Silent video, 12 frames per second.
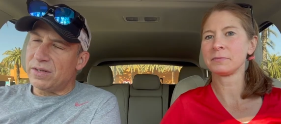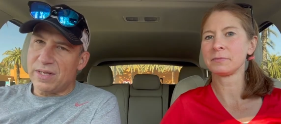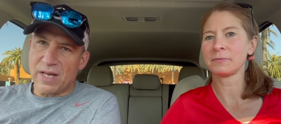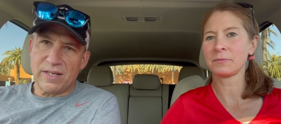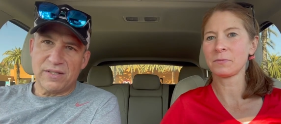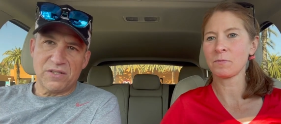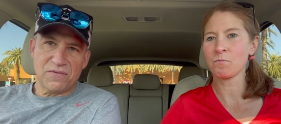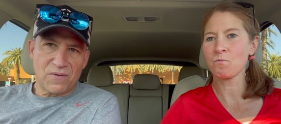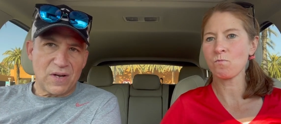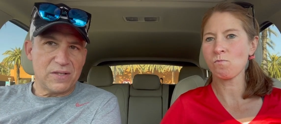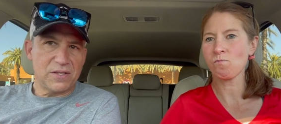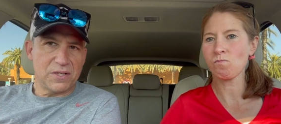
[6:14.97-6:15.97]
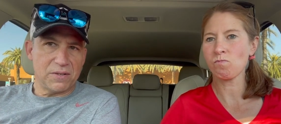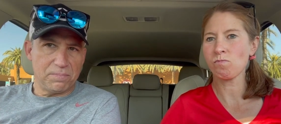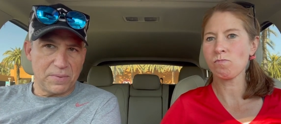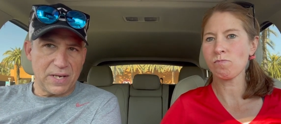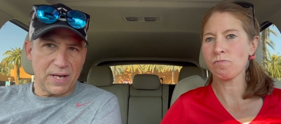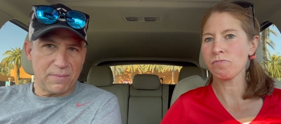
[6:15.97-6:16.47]
Speaker 1: It's fun to
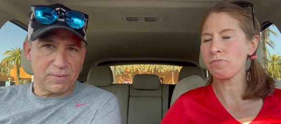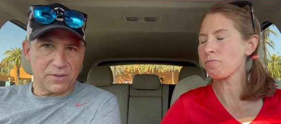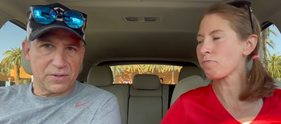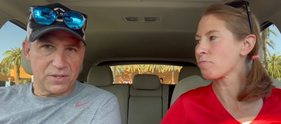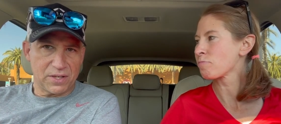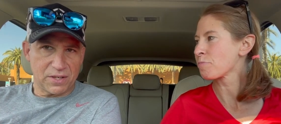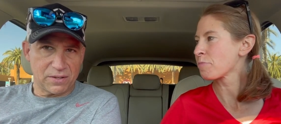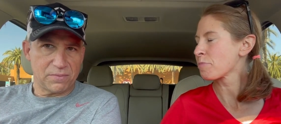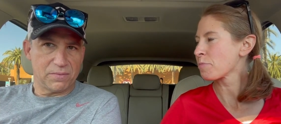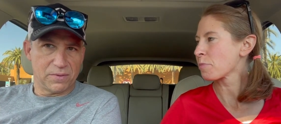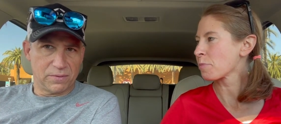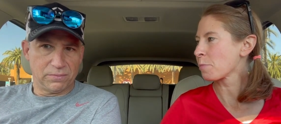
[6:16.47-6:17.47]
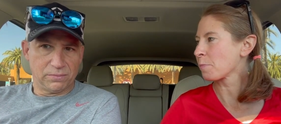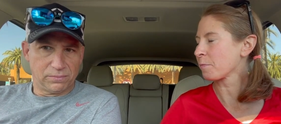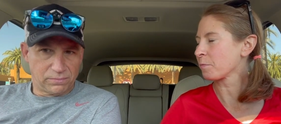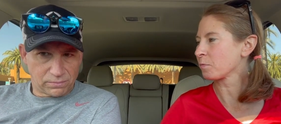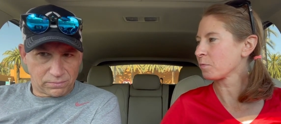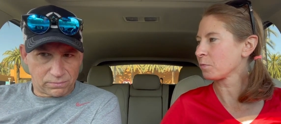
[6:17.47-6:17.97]
be able to
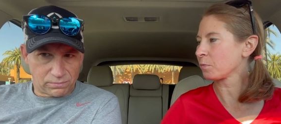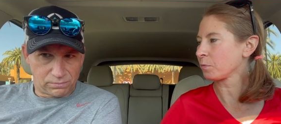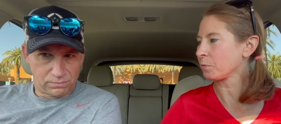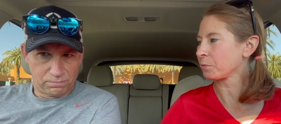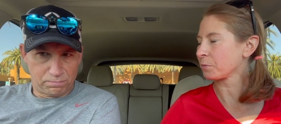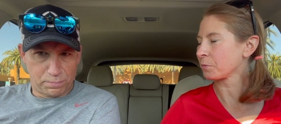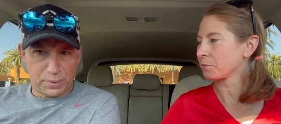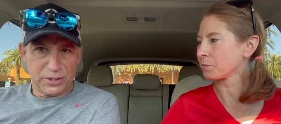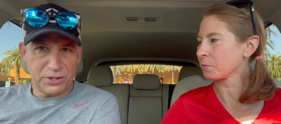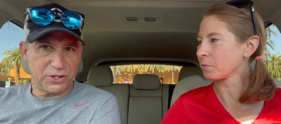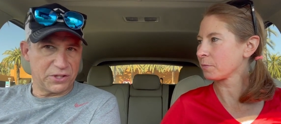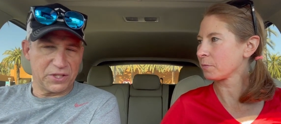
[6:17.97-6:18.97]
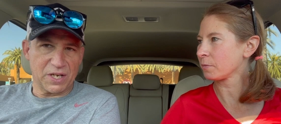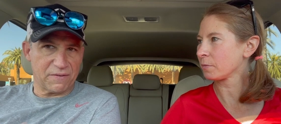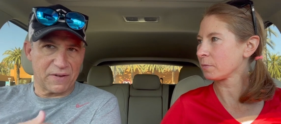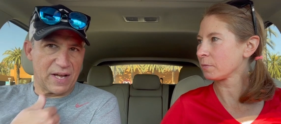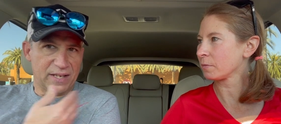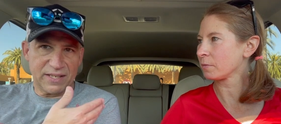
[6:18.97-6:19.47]
push yourself.
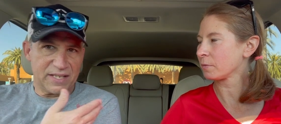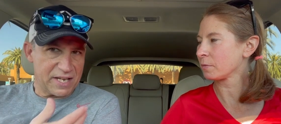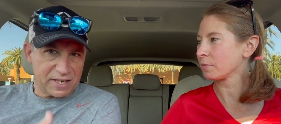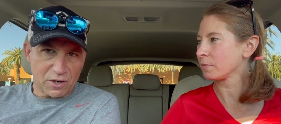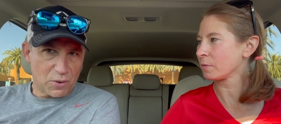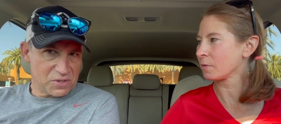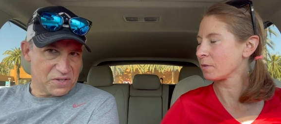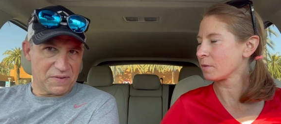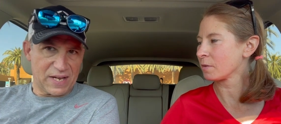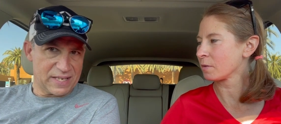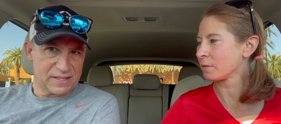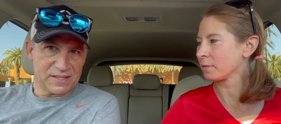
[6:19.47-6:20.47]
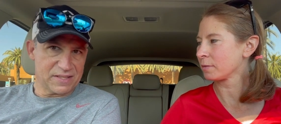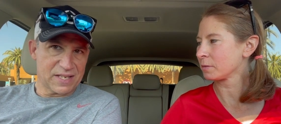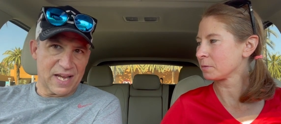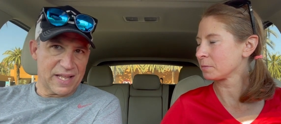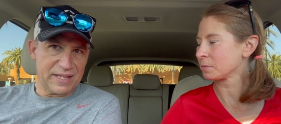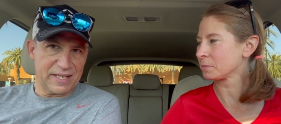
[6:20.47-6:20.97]
I can't go as fast as
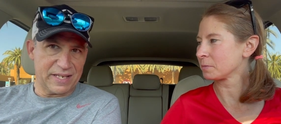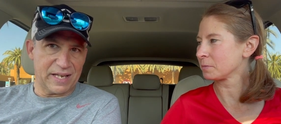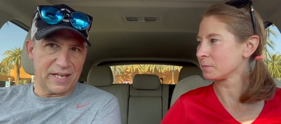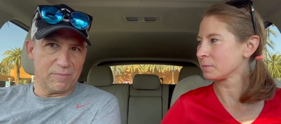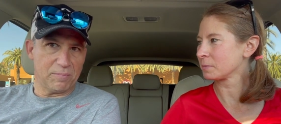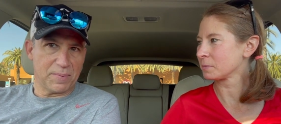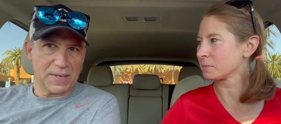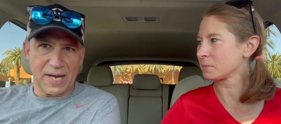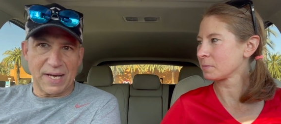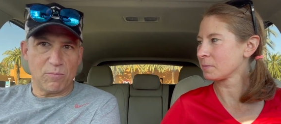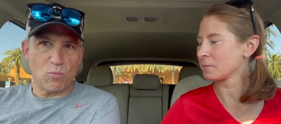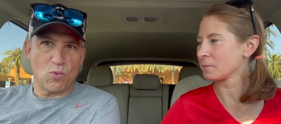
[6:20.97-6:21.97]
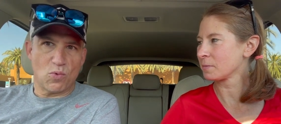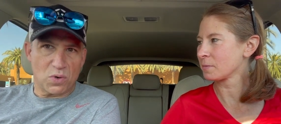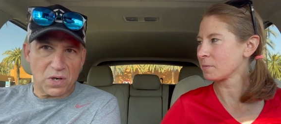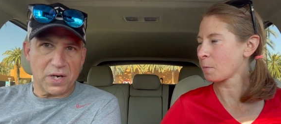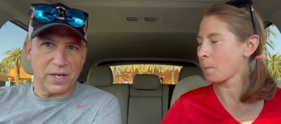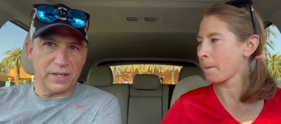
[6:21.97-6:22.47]
Kathy can, but I'm
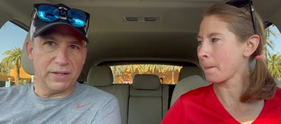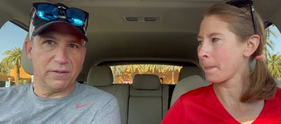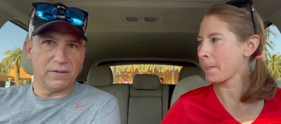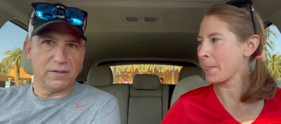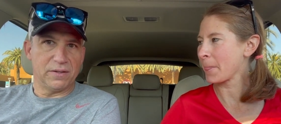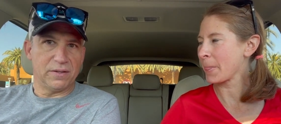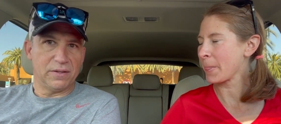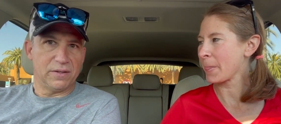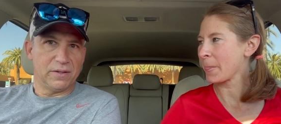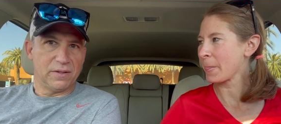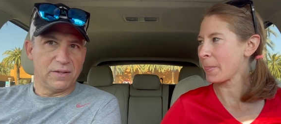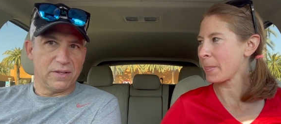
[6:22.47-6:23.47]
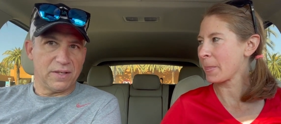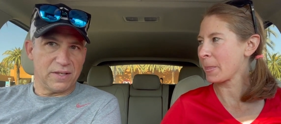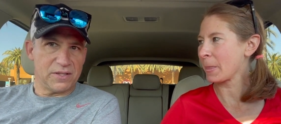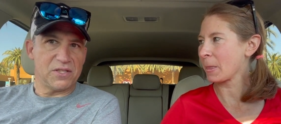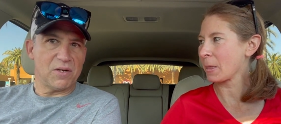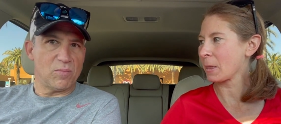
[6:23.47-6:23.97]
working in
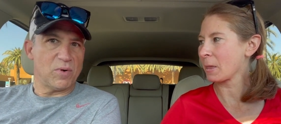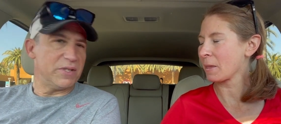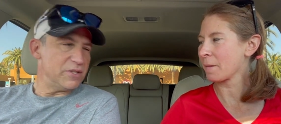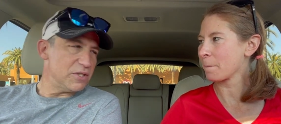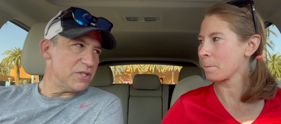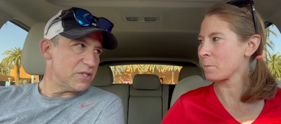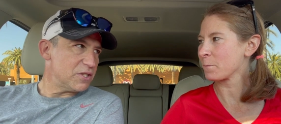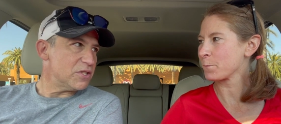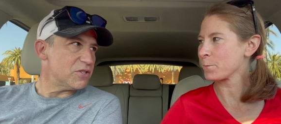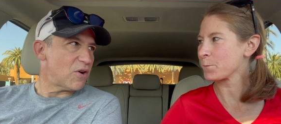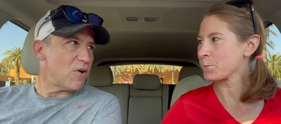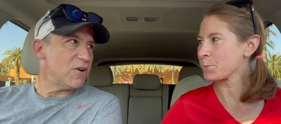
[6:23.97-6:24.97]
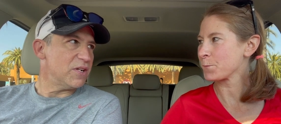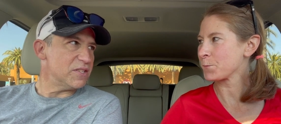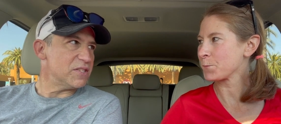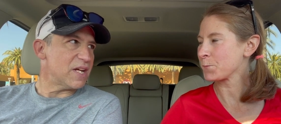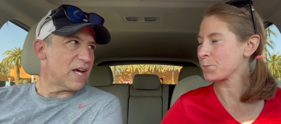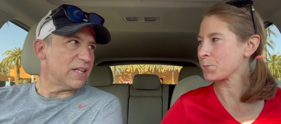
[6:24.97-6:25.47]
some ways just as hard
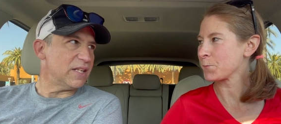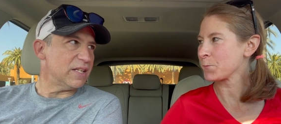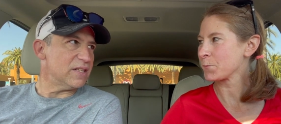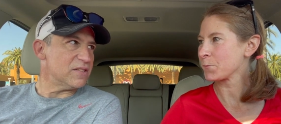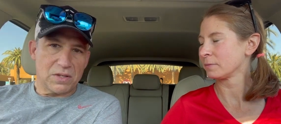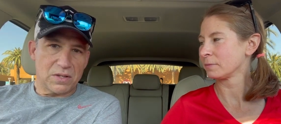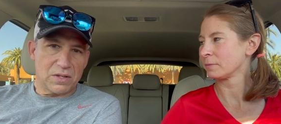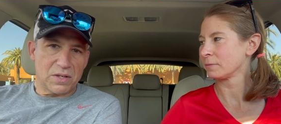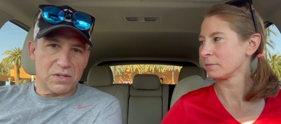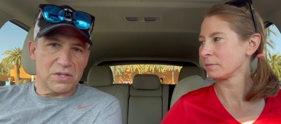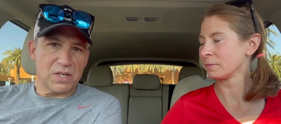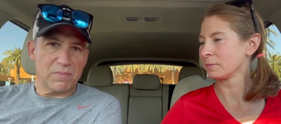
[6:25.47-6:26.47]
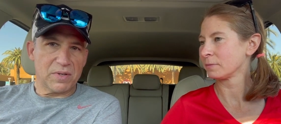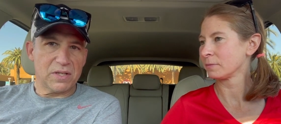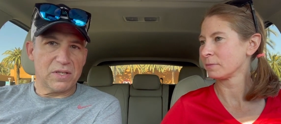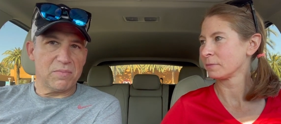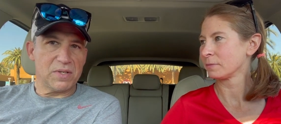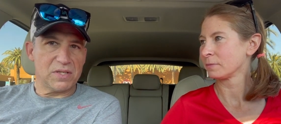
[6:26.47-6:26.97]
as Kathy is. There's something
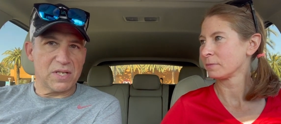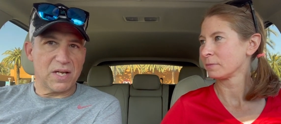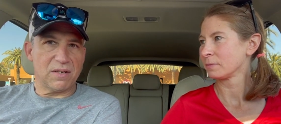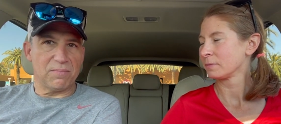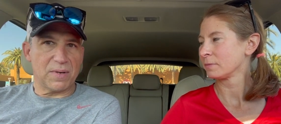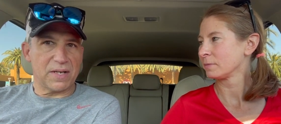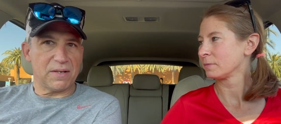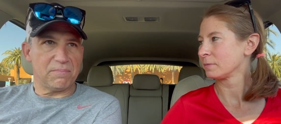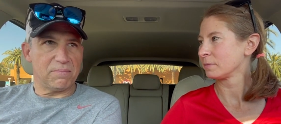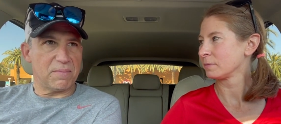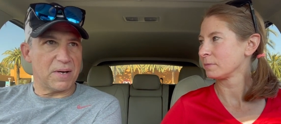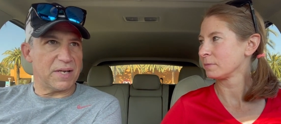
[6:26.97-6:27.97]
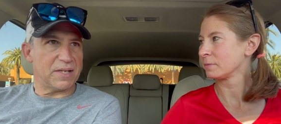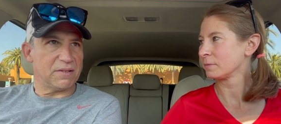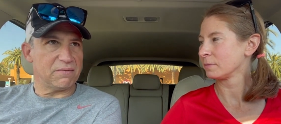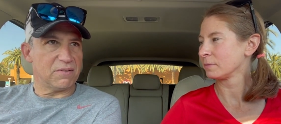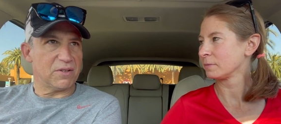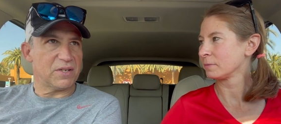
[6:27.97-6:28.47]
to be said by, by
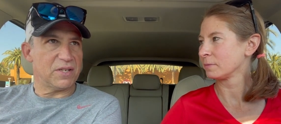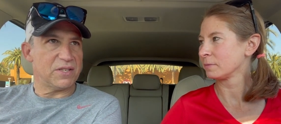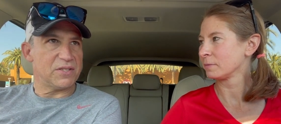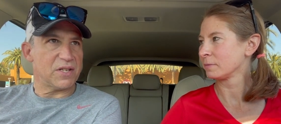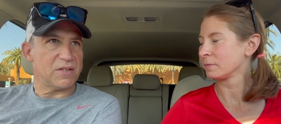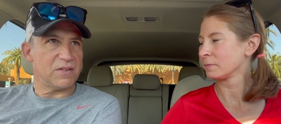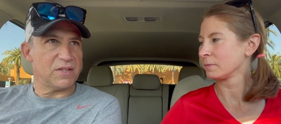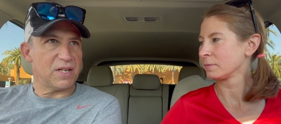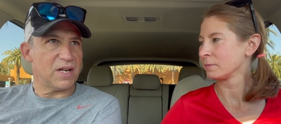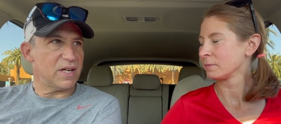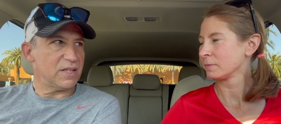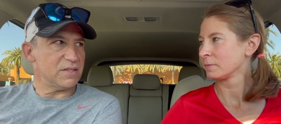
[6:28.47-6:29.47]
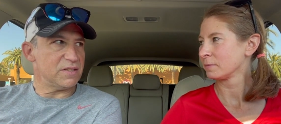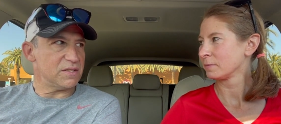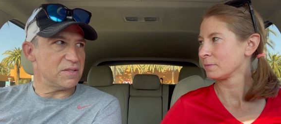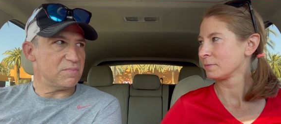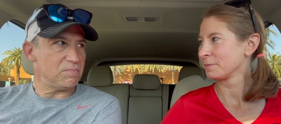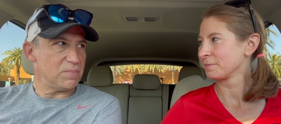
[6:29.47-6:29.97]
looking each other in the eye and
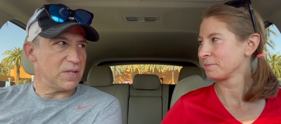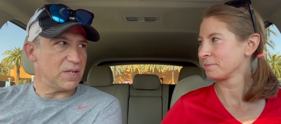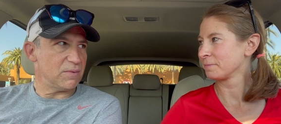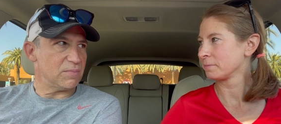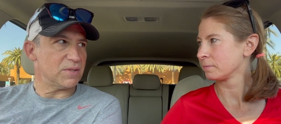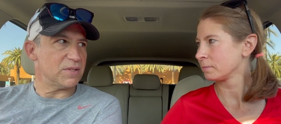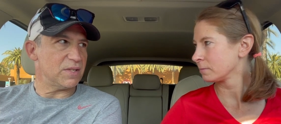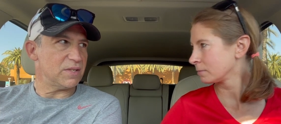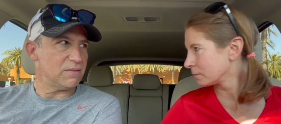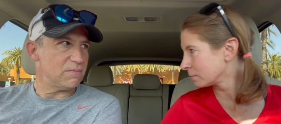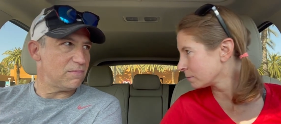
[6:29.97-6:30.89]
just being able to